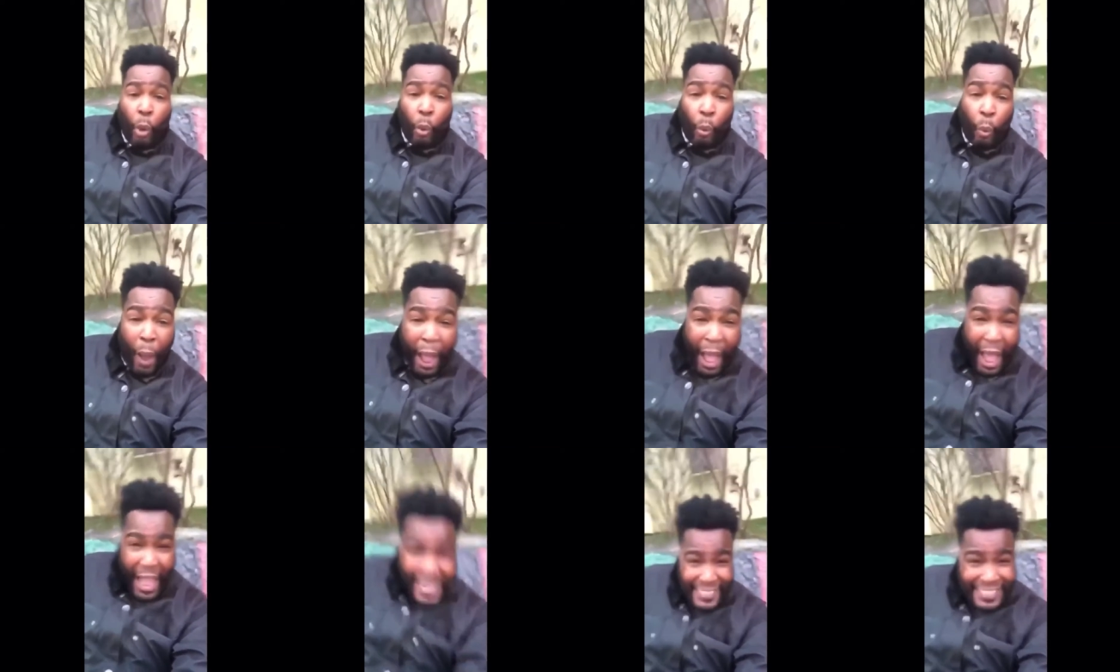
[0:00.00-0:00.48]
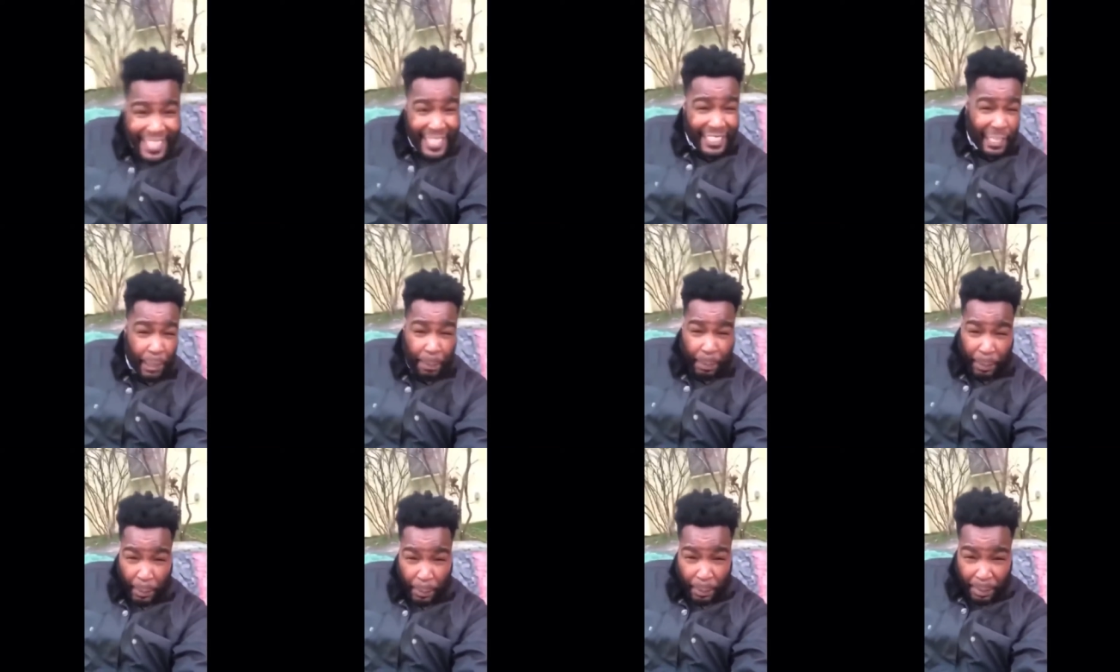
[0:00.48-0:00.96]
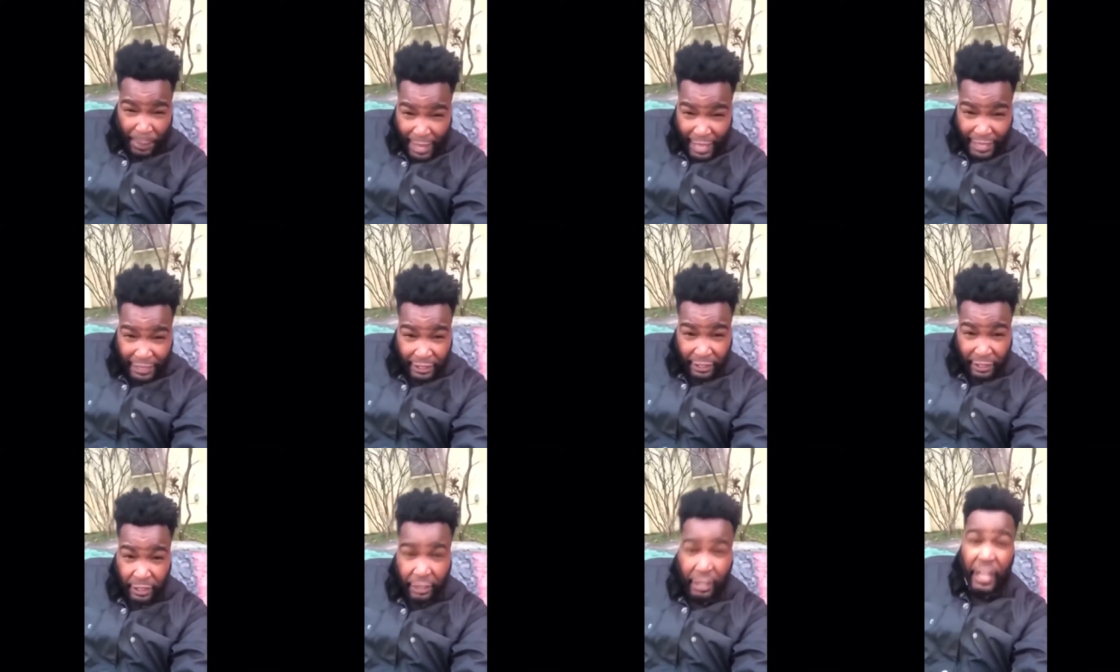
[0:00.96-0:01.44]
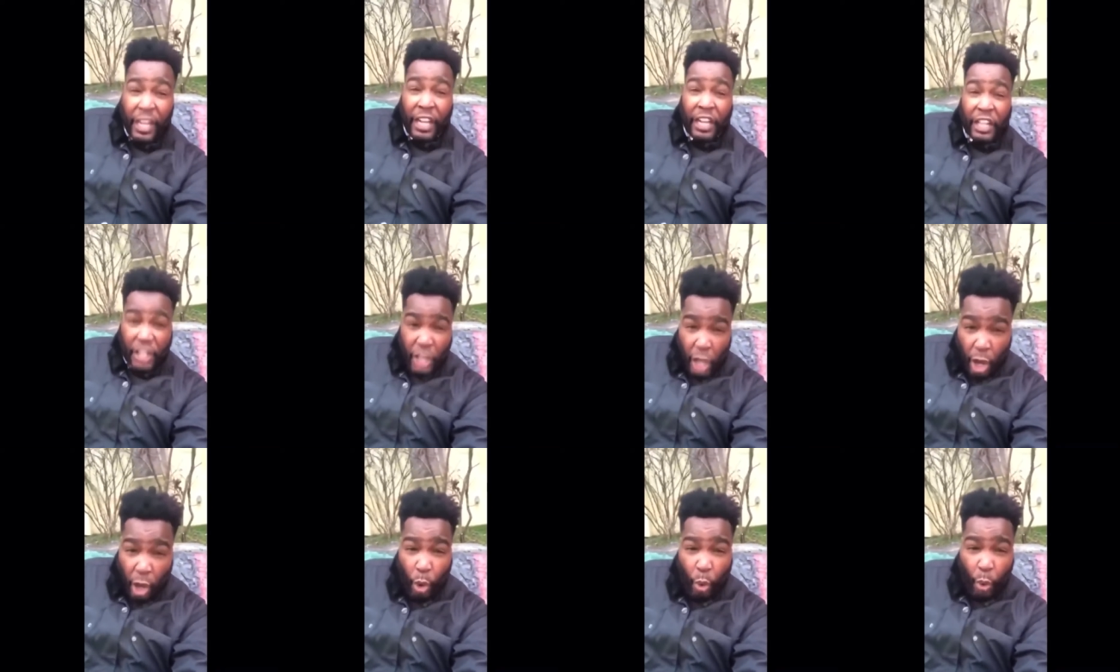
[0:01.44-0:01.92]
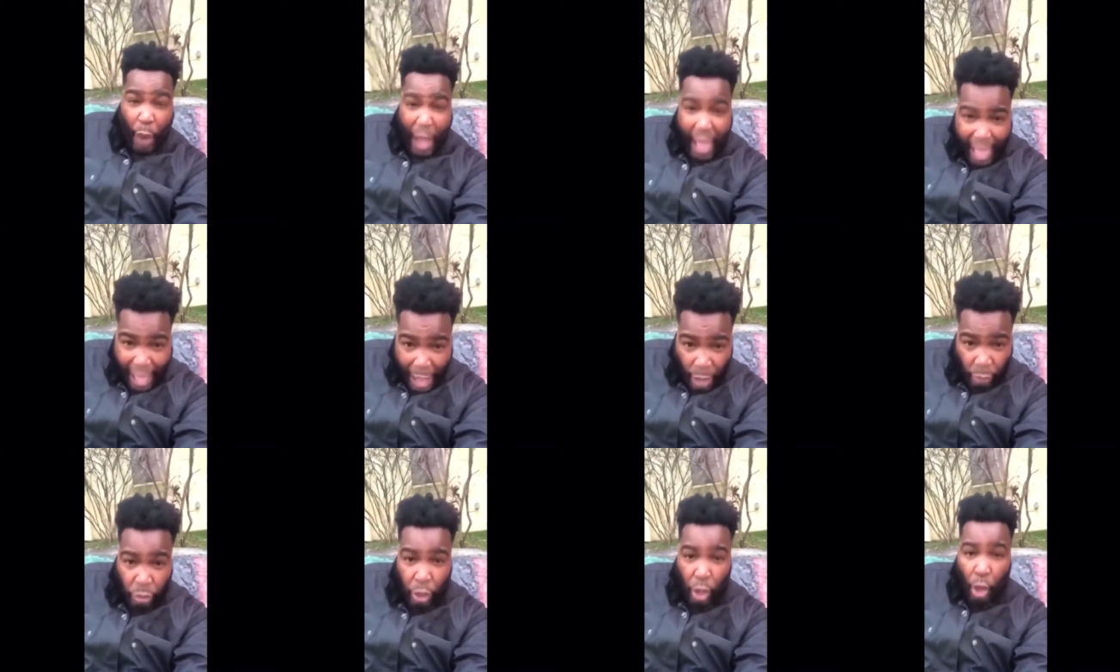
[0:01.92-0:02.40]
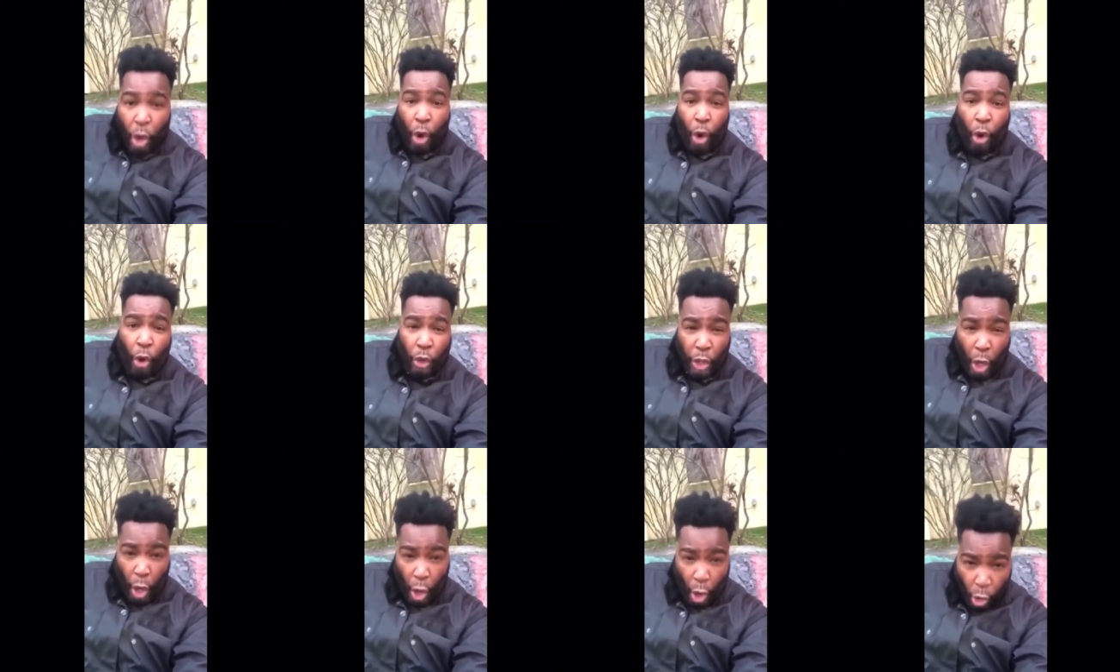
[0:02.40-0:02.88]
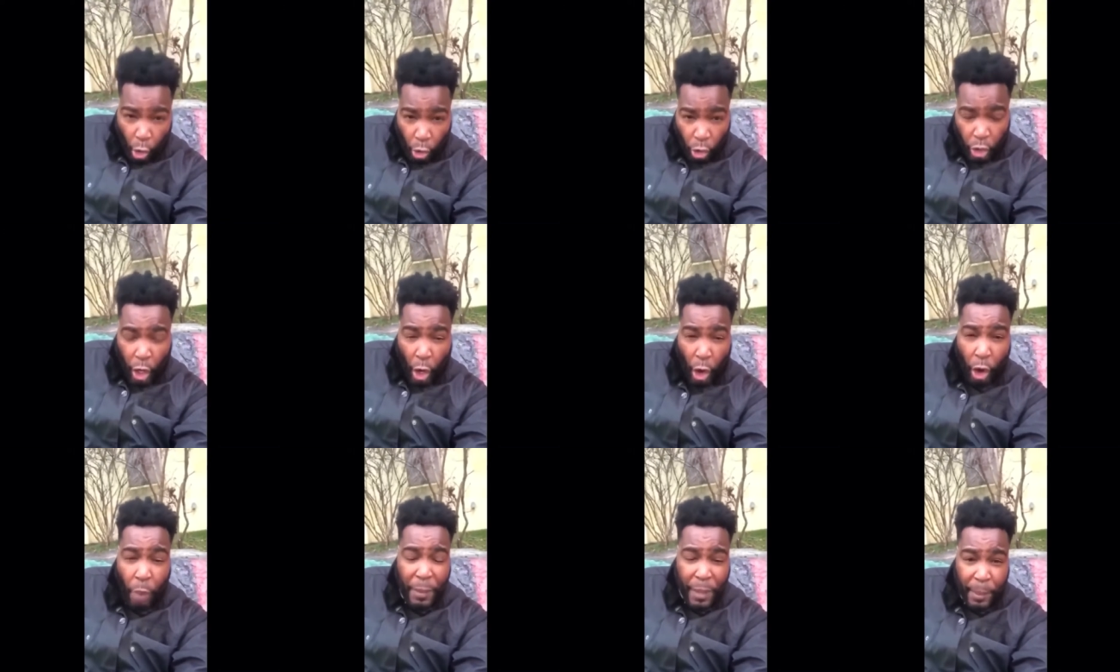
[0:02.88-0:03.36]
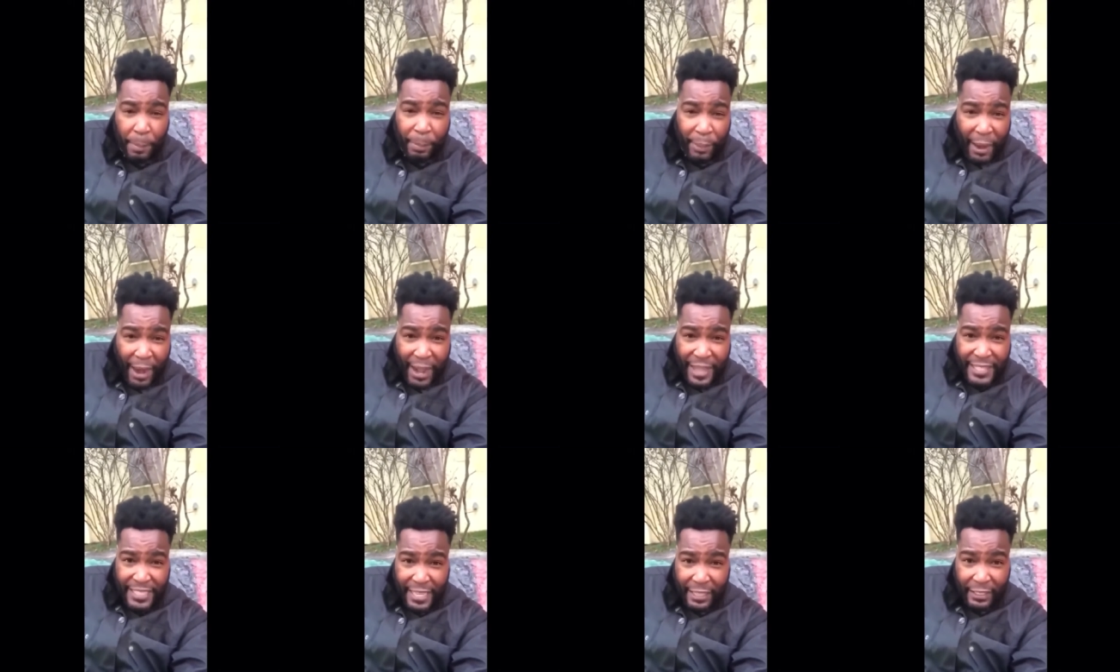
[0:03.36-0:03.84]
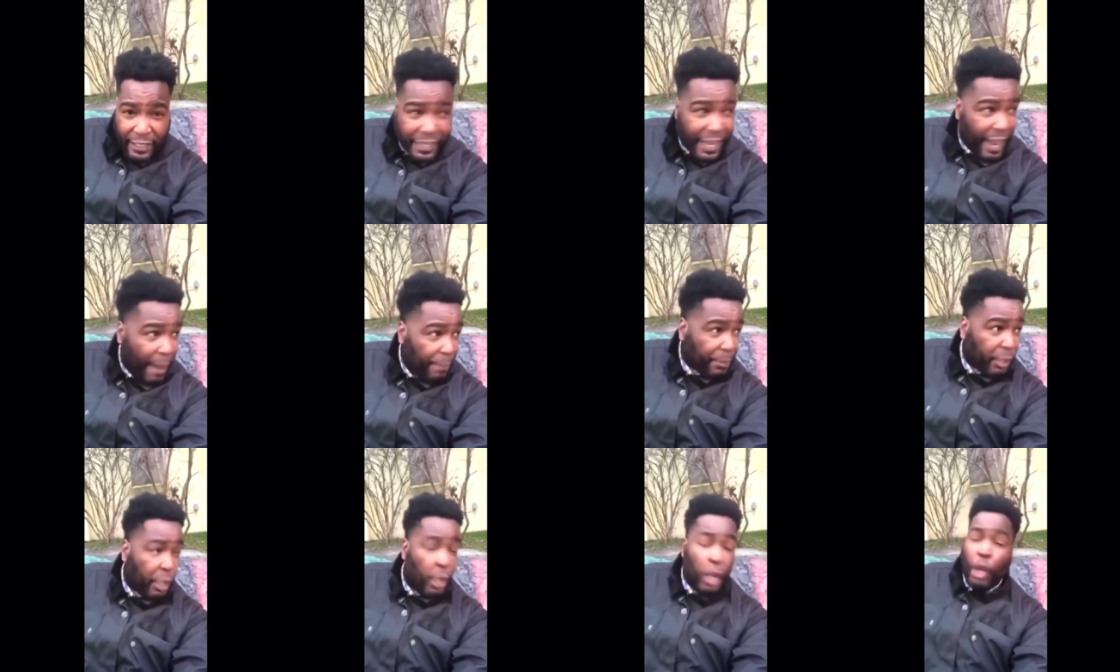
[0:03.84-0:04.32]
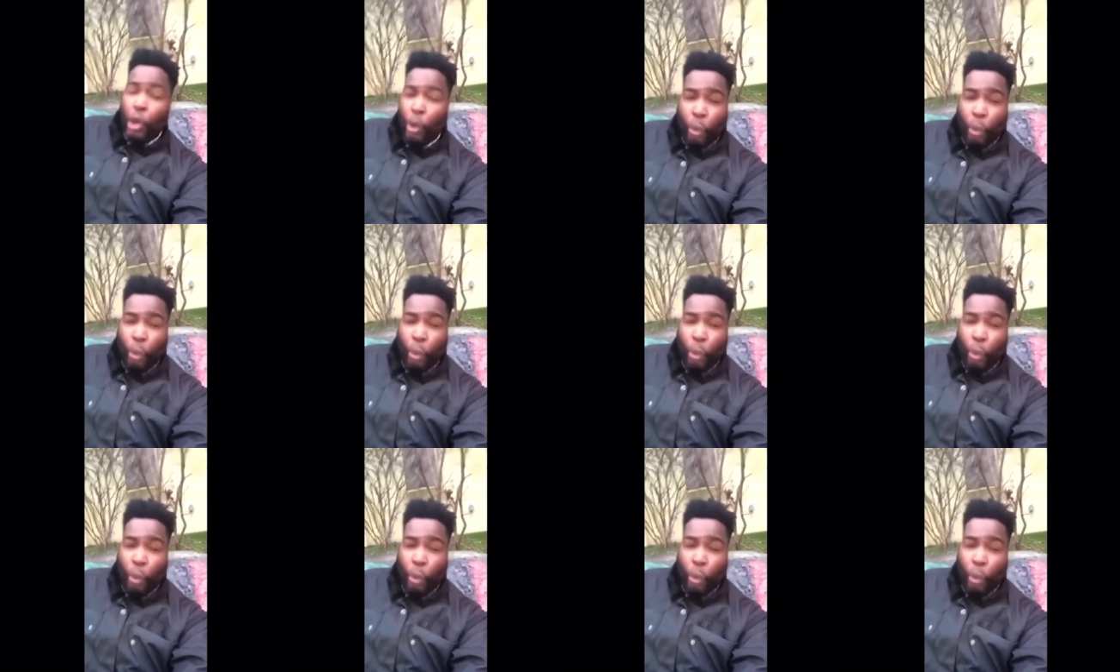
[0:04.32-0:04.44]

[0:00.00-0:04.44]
Why did the propeller go out on Kobe Bryant's helicopter?